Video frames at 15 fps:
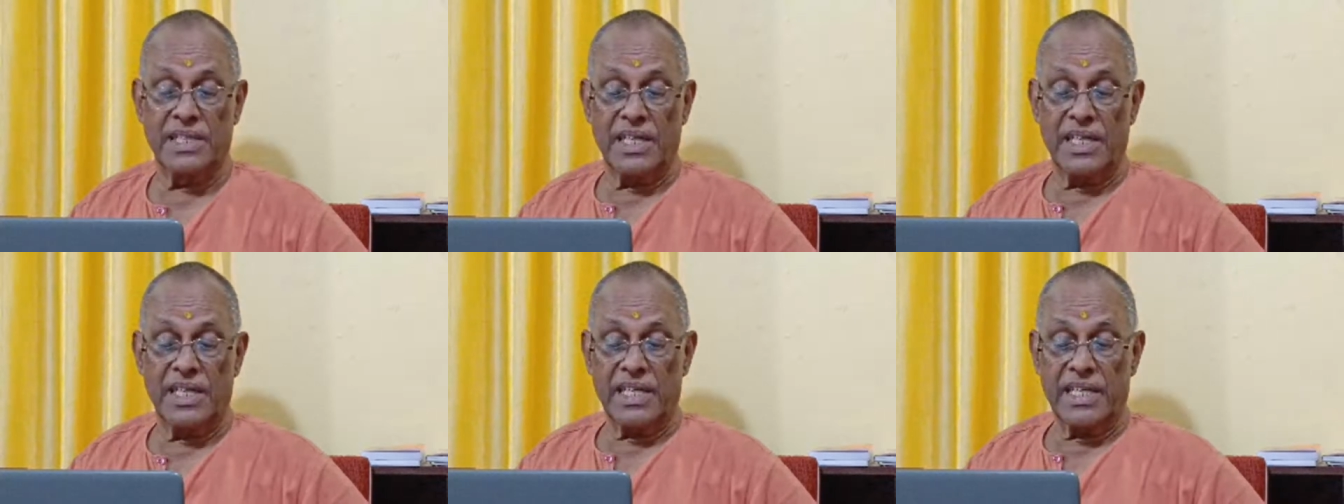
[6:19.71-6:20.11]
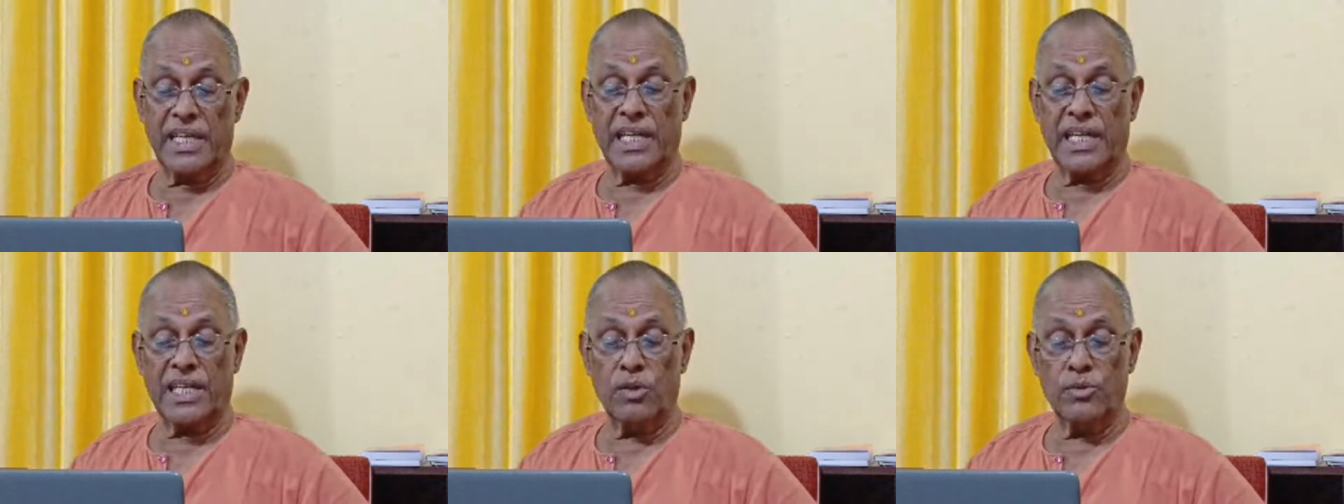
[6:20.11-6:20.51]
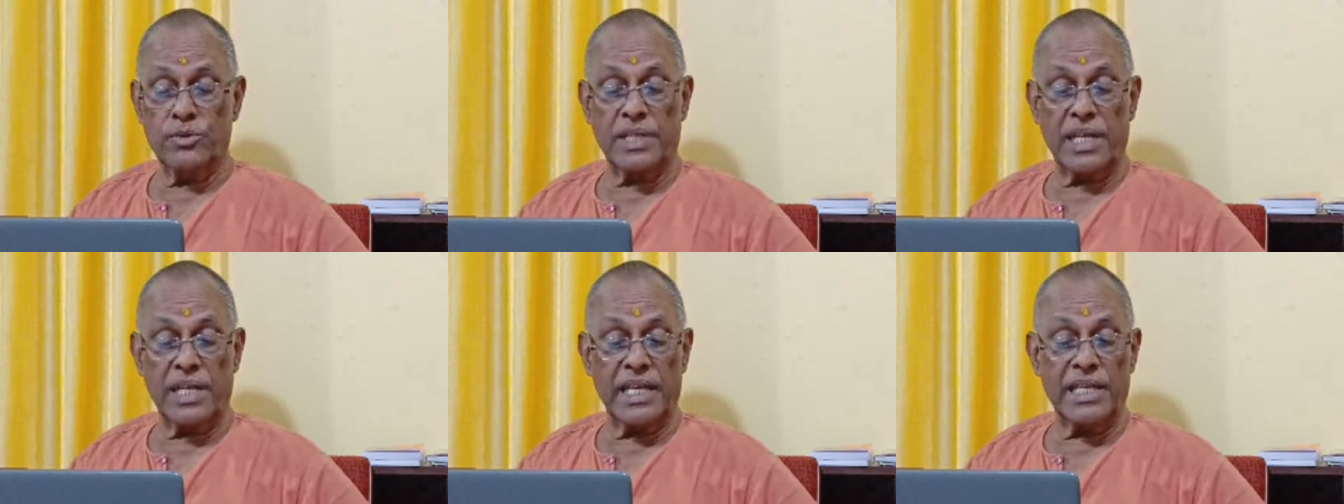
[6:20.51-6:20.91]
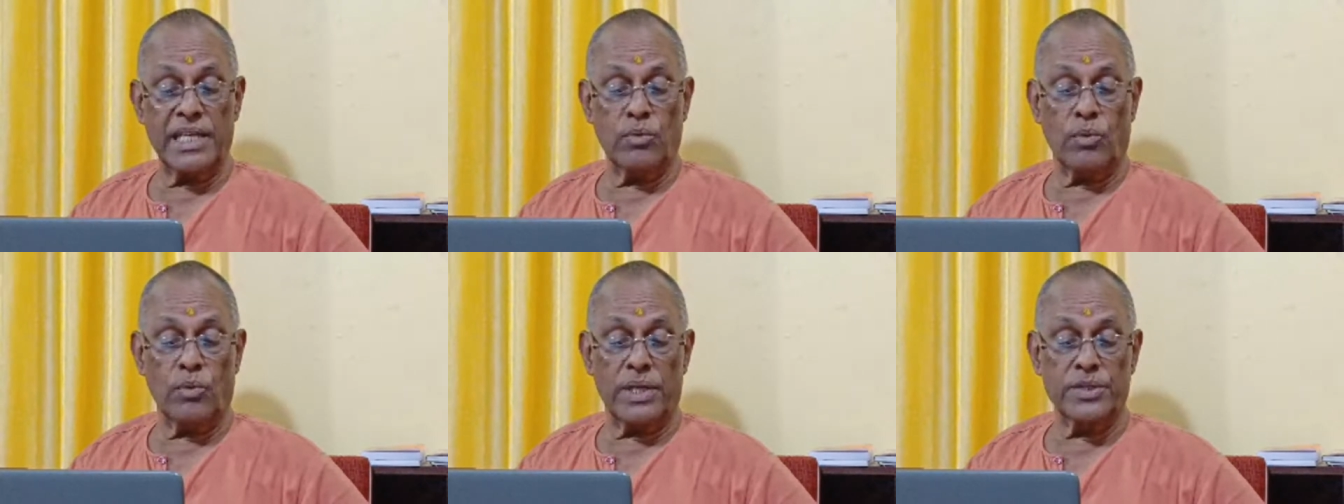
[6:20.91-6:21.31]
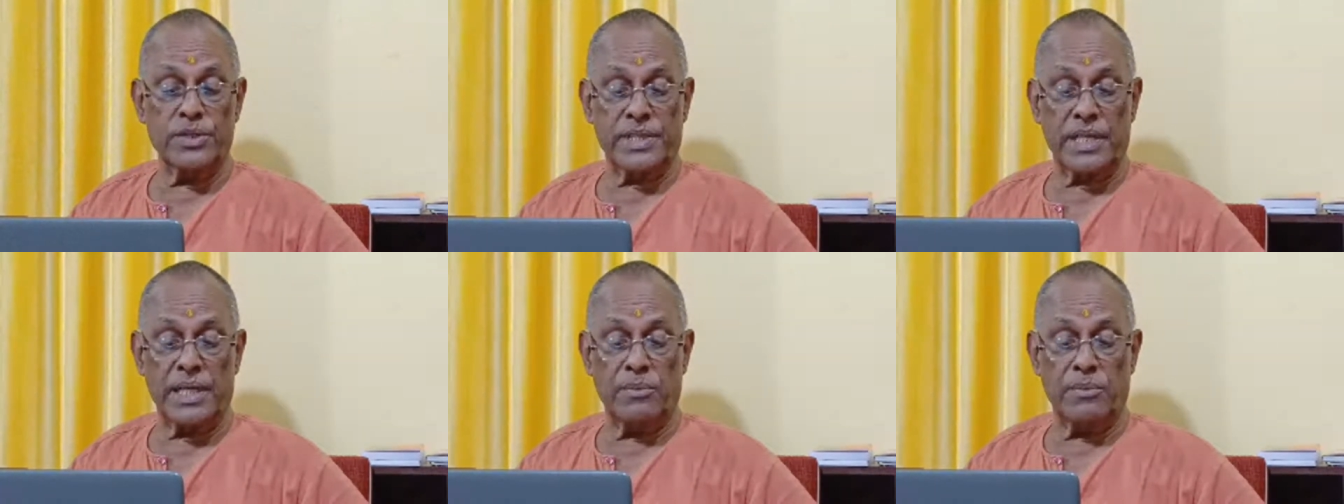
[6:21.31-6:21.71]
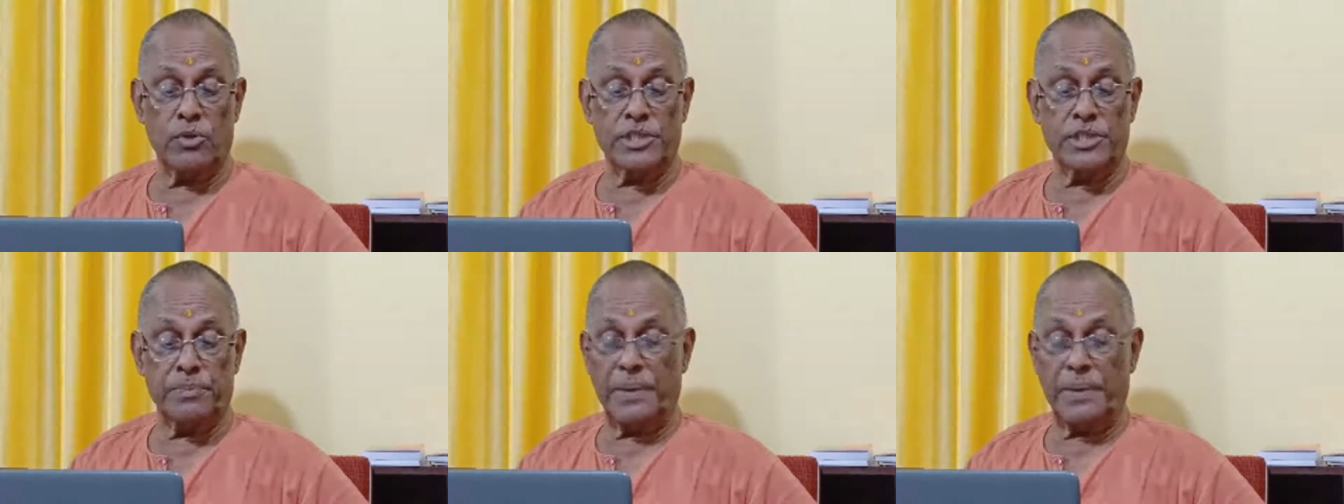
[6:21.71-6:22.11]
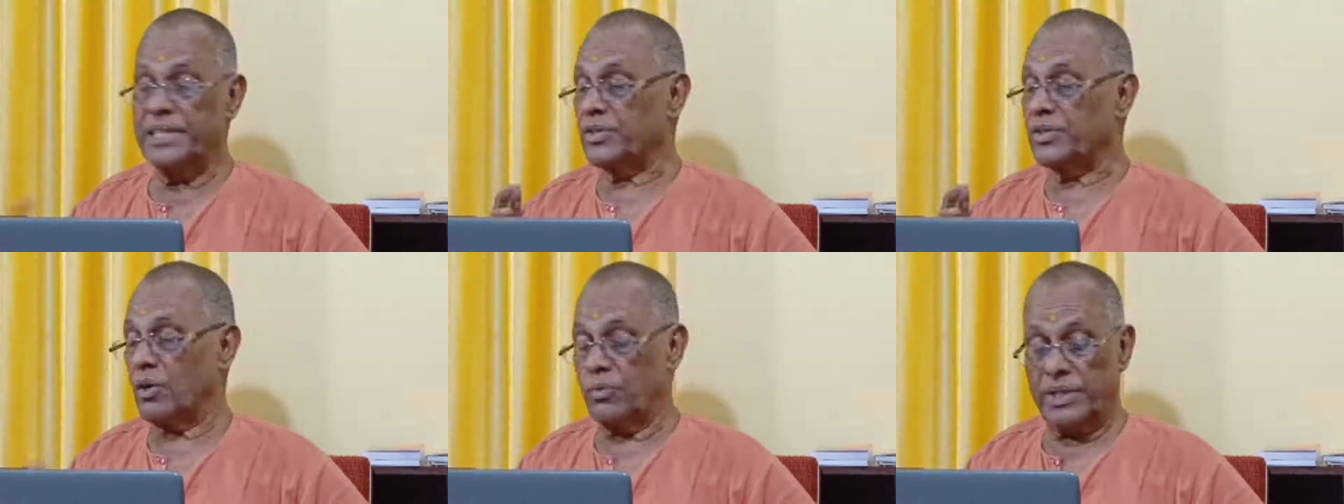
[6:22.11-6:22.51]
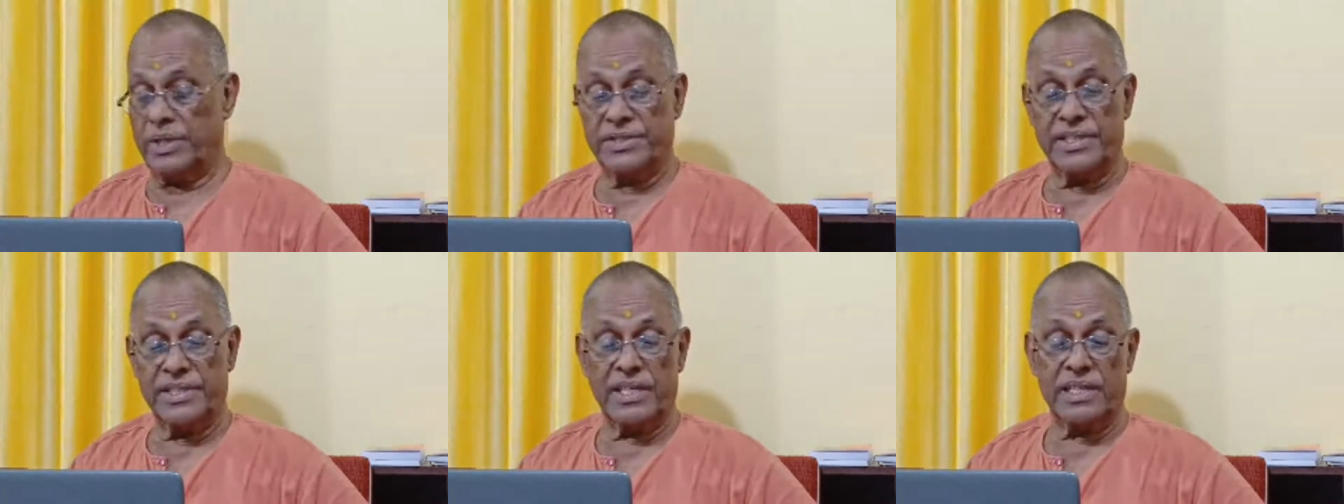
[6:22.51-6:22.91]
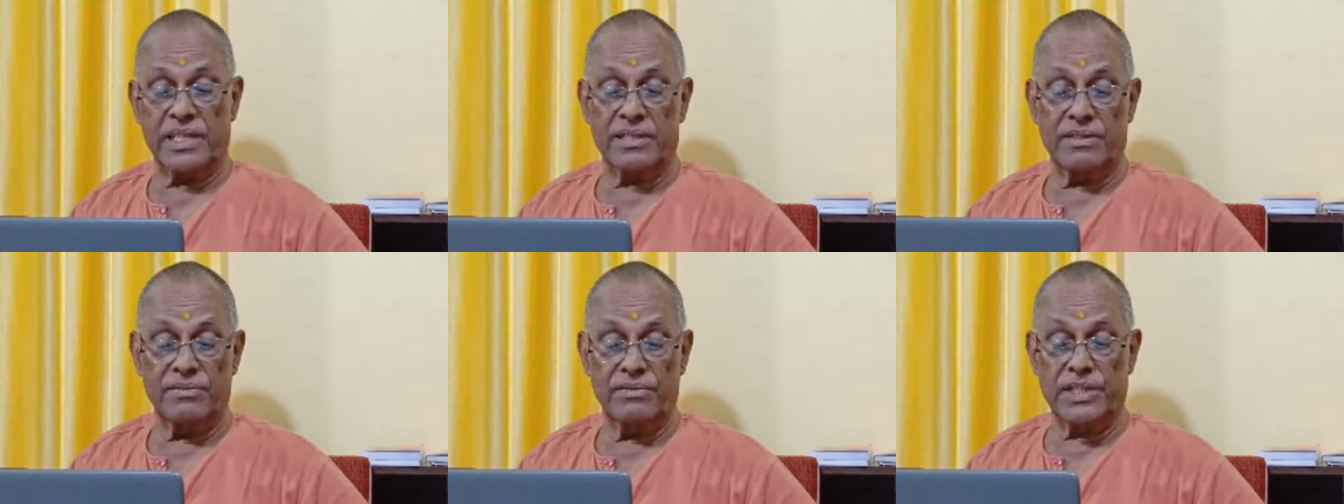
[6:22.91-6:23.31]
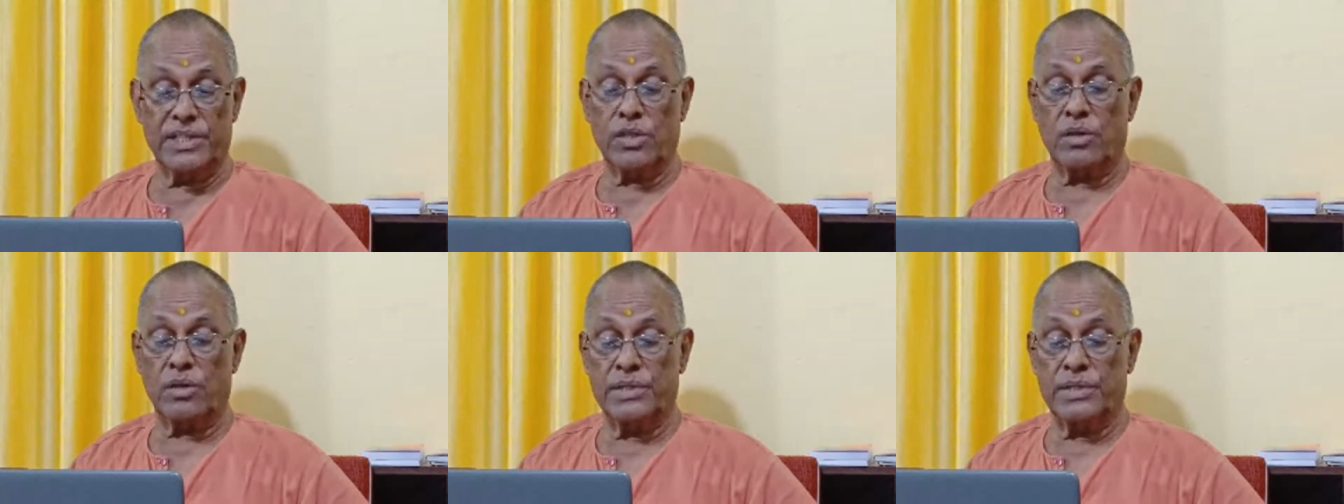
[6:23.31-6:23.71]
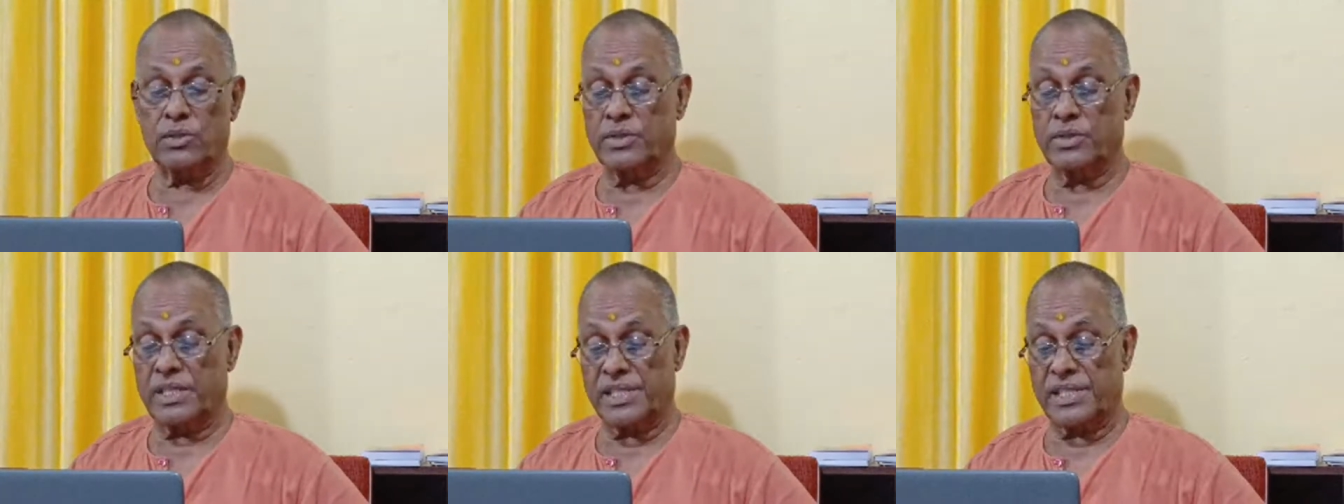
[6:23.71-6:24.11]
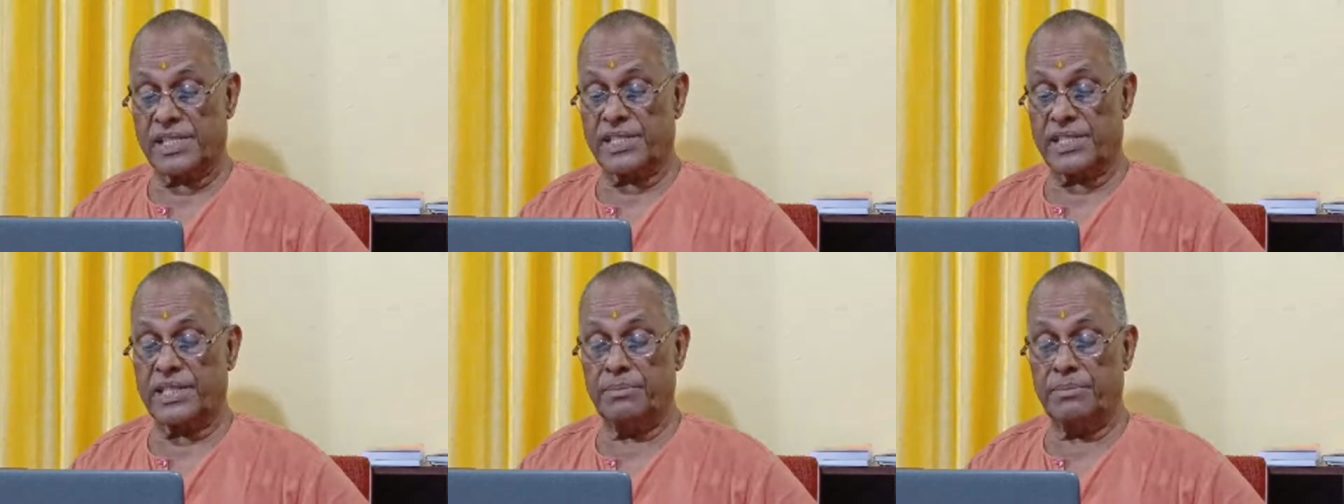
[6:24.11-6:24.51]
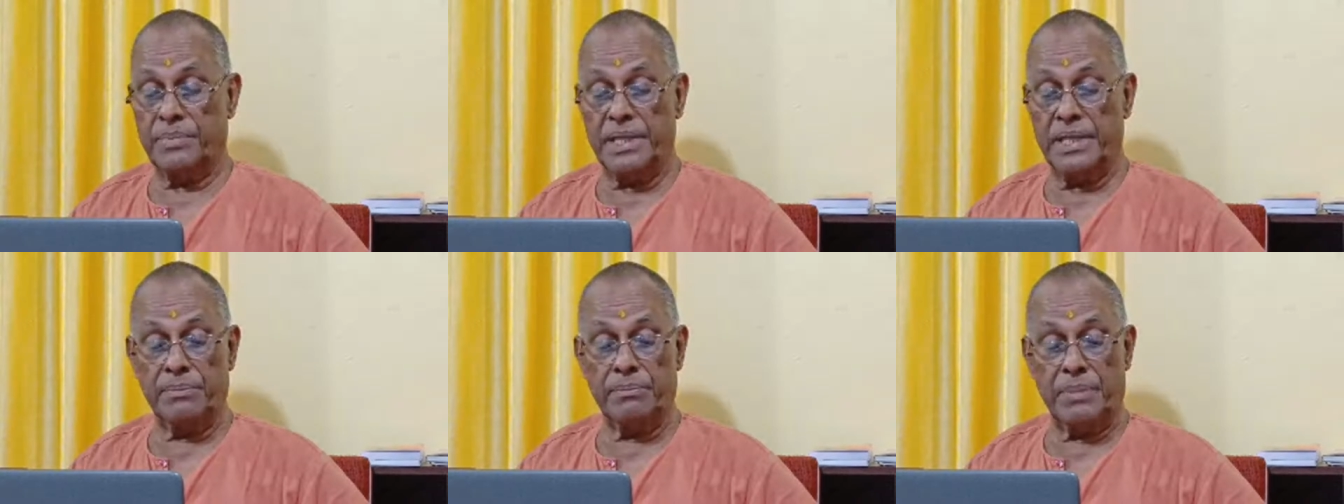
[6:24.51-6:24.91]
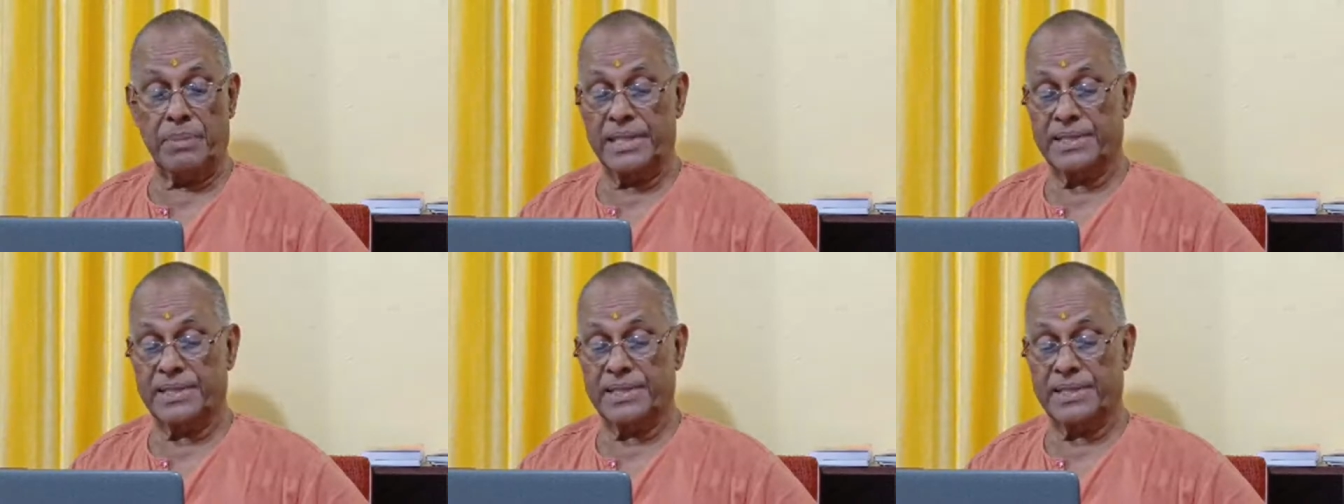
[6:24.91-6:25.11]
Here it looks like what you said about space always there, with or without construction being built.